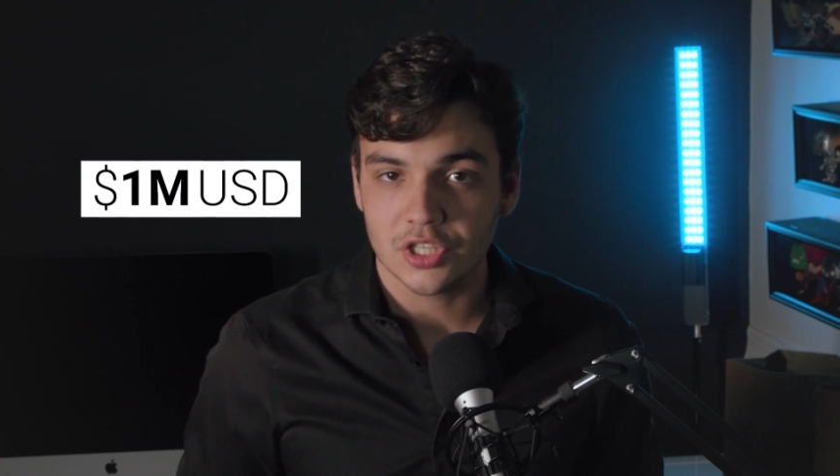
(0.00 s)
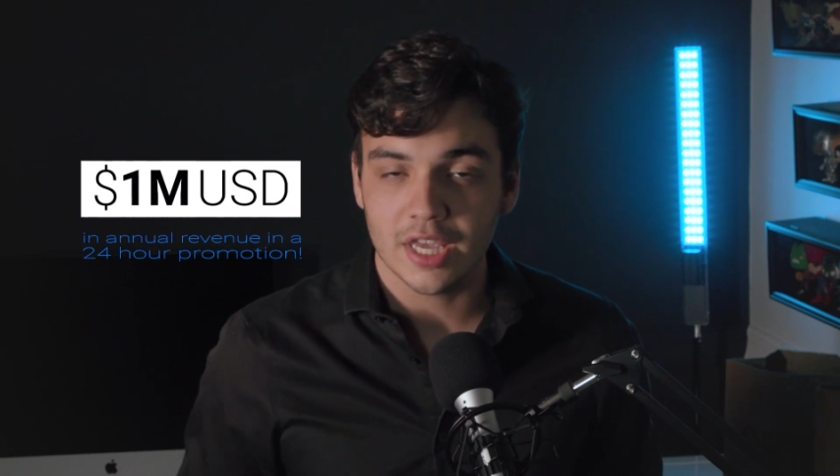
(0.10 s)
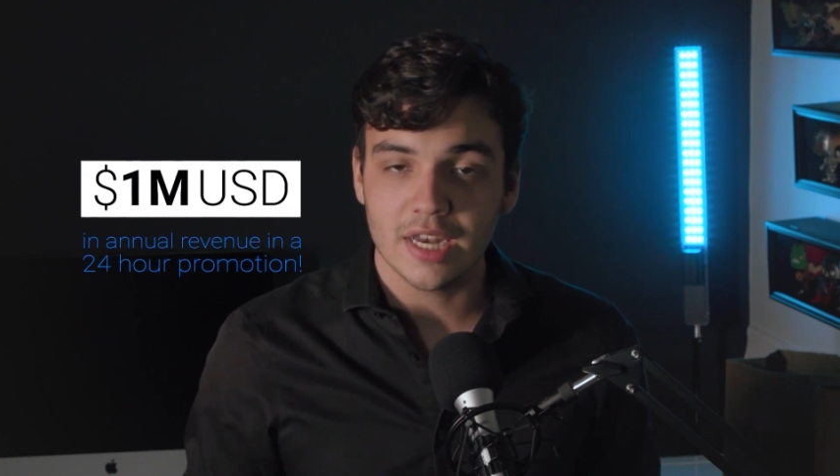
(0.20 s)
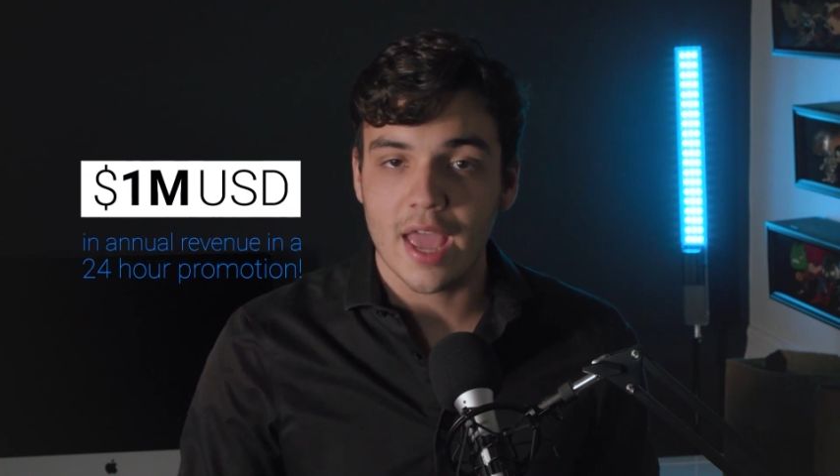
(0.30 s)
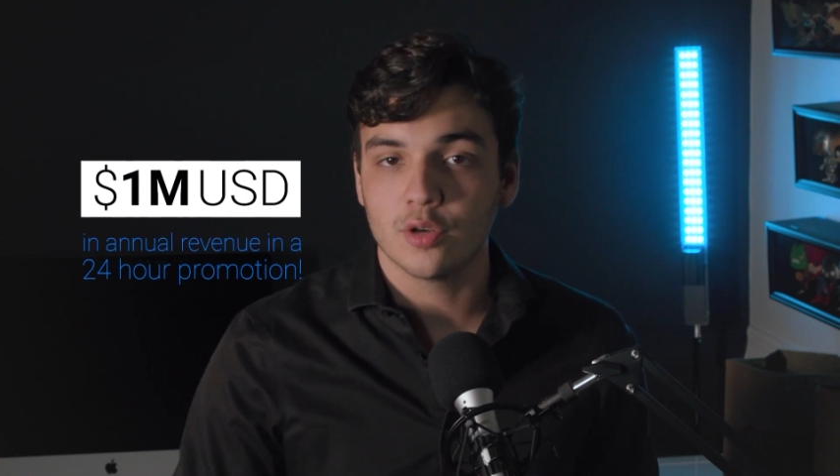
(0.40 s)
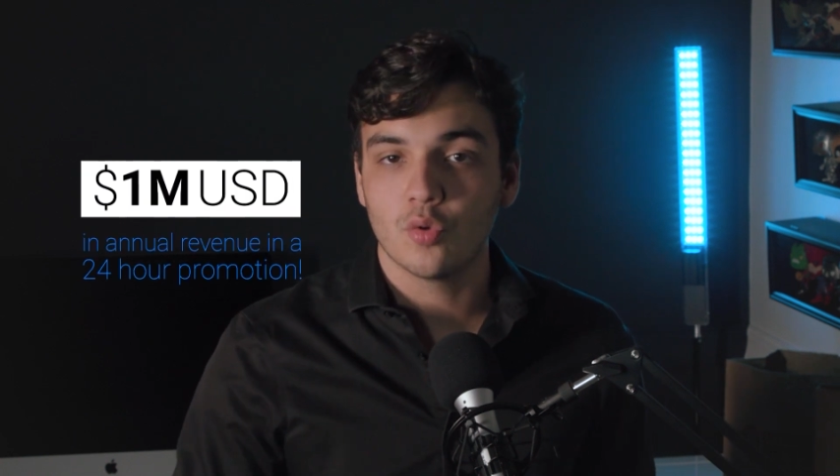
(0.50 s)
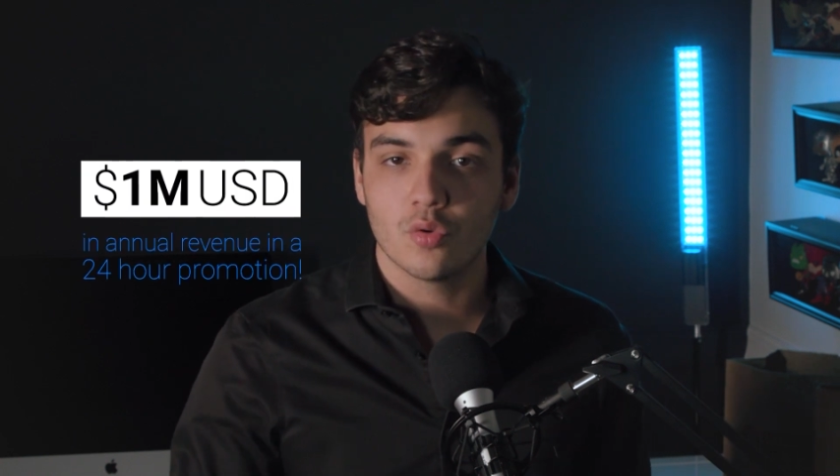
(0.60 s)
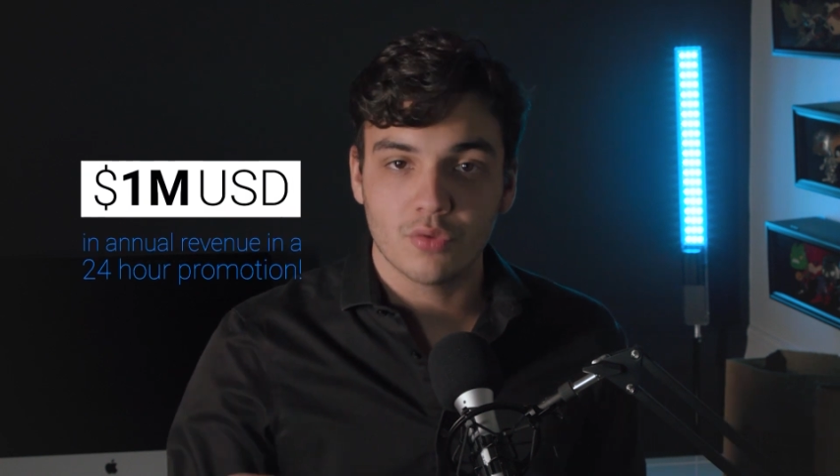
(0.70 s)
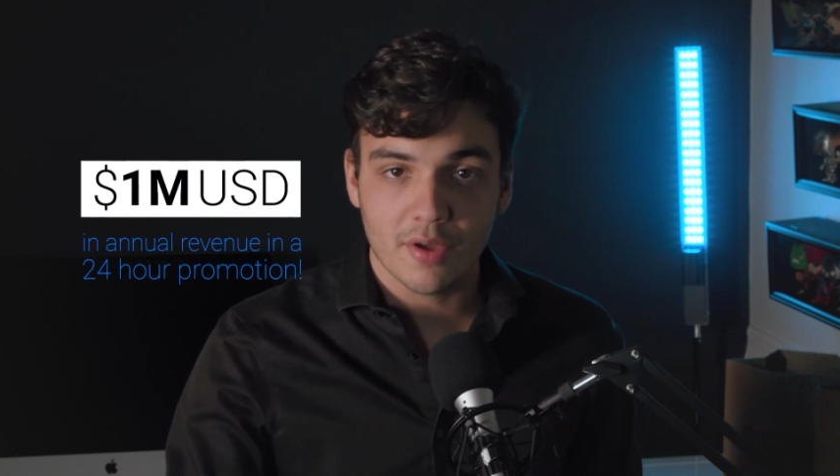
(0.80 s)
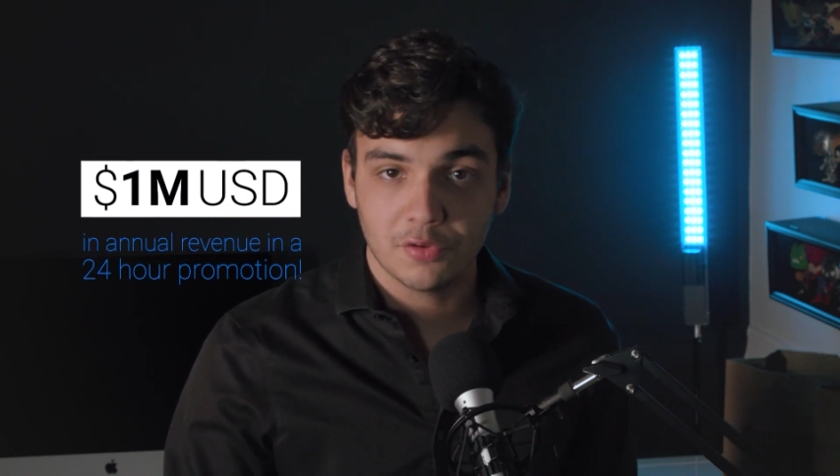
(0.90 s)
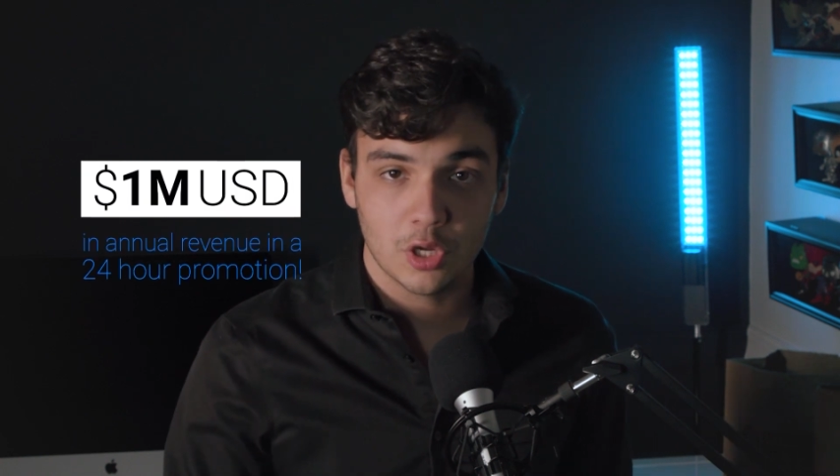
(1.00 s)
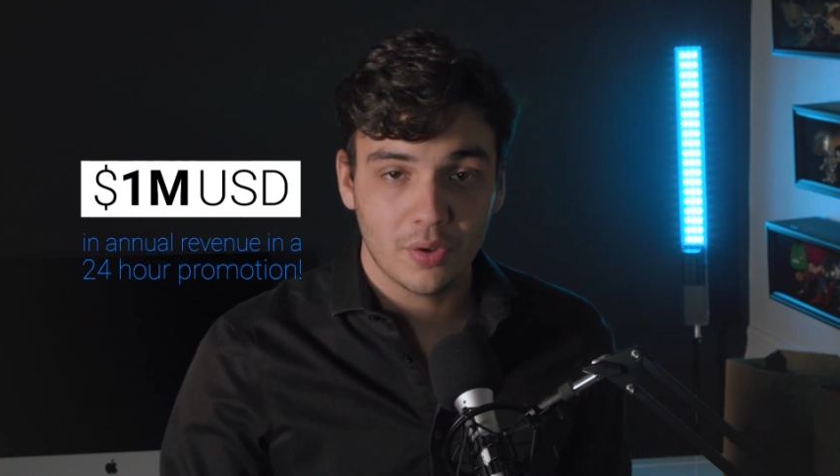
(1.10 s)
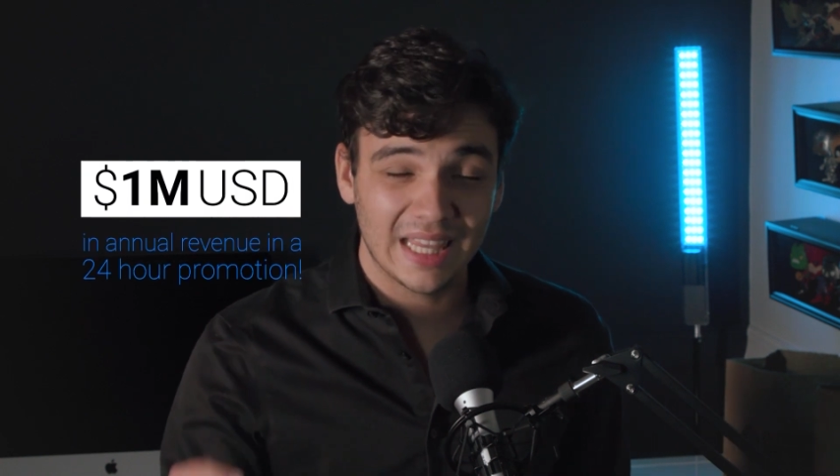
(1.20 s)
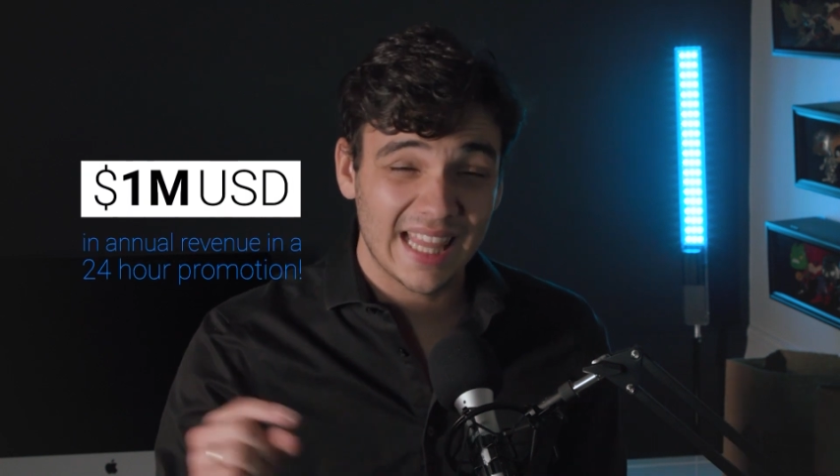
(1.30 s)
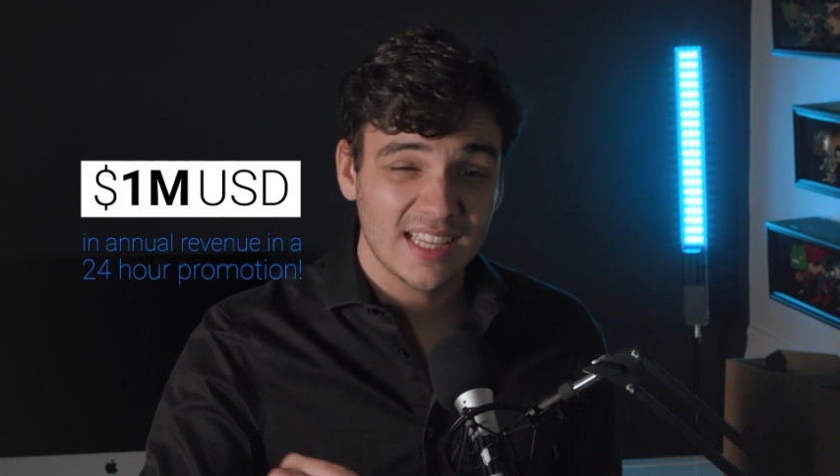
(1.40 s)
in annual revenue
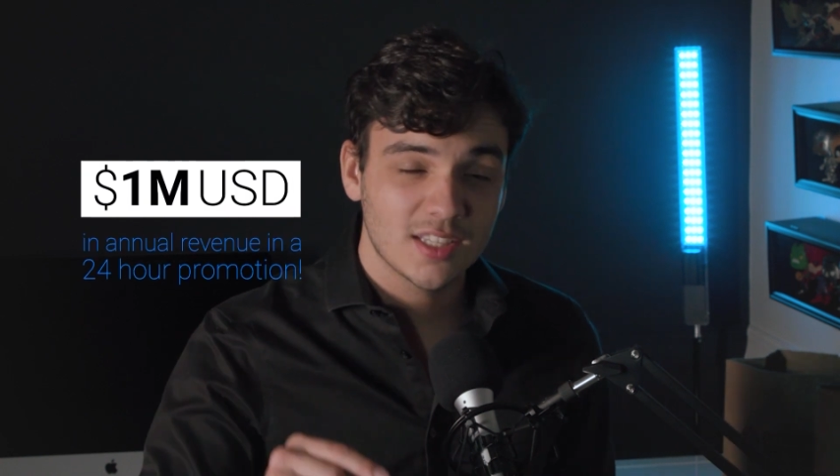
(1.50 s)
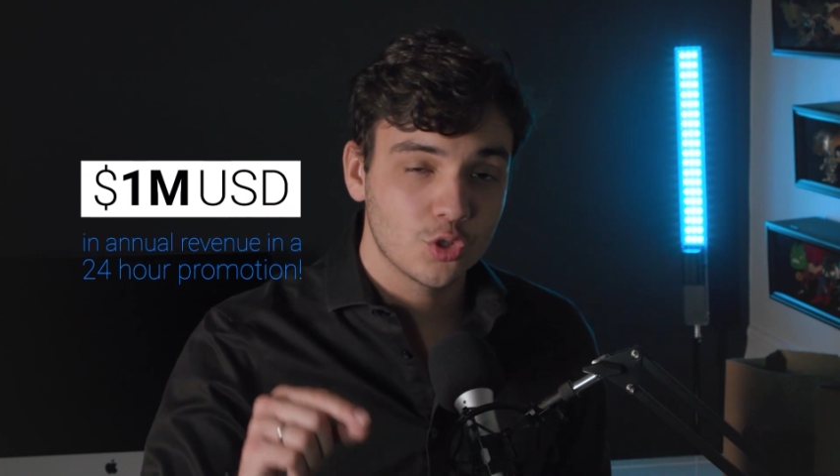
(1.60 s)
in less